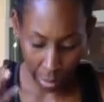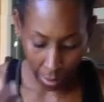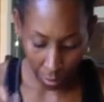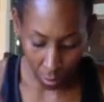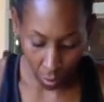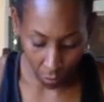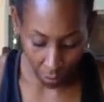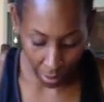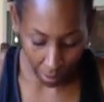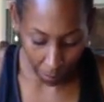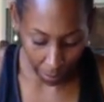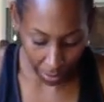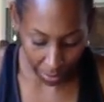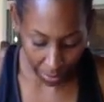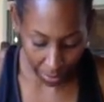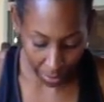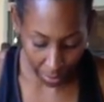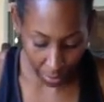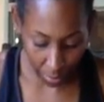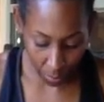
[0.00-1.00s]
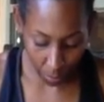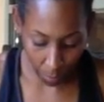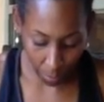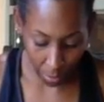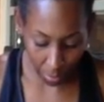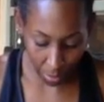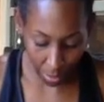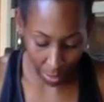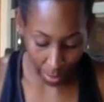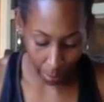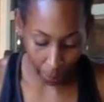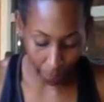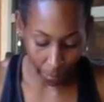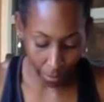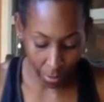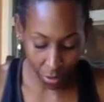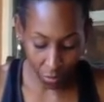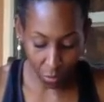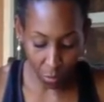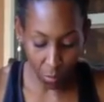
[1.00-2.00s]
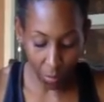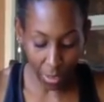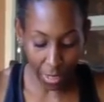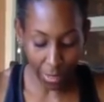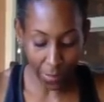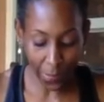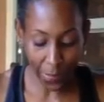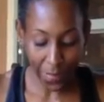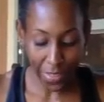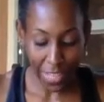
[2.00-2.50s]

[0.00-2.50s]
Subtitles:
I don't know if that makes sense, but it happens for me.